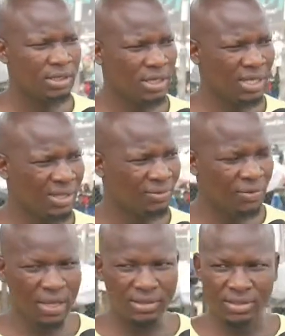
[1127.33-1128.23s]
they
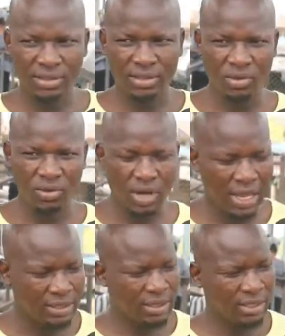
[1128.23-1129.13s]
invest, you know,
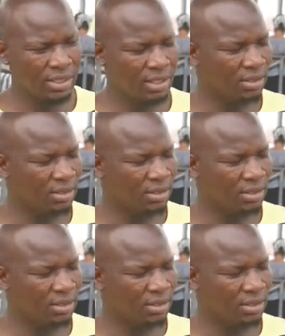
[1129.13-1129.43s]
like the